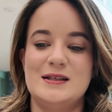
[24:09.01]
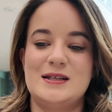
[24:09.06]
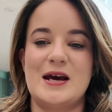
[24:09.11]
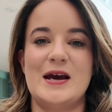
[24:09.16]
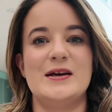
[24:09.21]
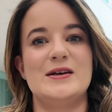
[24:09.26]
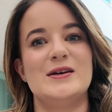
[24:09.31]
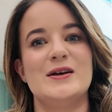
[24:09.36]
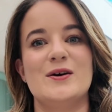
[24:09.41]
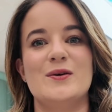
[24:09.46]

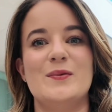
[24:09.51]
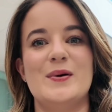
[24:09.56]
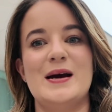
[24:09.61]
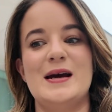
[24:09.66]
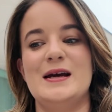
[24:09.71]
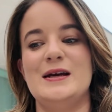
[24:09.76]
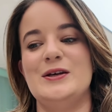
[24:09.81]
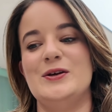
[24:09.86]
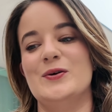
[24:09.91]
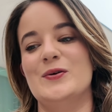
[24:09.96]
taking
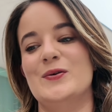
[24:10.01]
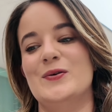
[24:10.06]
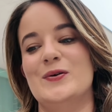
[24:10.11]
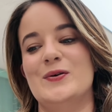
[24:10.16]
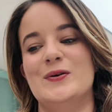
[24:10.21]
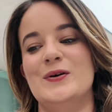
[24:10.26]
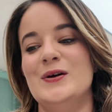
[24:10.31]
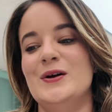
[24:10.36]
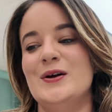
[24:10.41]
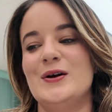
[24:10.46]
away
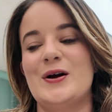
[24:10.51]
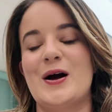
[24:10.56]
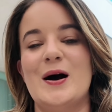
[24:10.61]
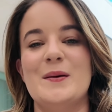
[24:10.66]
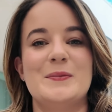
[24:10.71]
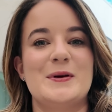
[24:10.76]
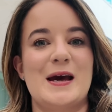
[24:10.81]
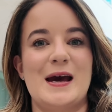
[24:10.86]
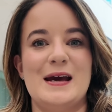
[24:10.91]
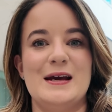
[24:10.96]
your
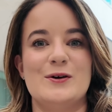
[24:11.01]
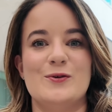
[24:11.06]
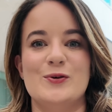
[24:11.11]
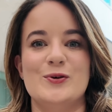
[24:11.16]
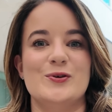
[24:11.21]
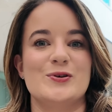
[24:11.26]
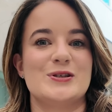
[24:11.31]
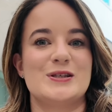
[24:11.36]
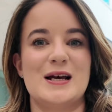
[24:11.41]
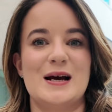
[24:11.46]
cupcake
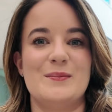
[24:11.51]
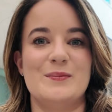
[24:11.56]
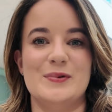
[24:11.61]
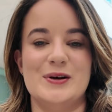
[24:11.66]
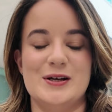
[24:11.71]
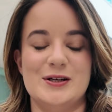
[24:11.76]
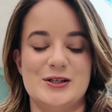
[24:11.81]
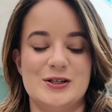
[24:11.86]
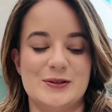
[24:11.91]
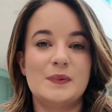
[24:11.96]
or your
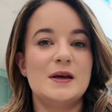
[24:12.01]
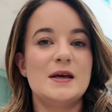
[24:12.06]
sandwich.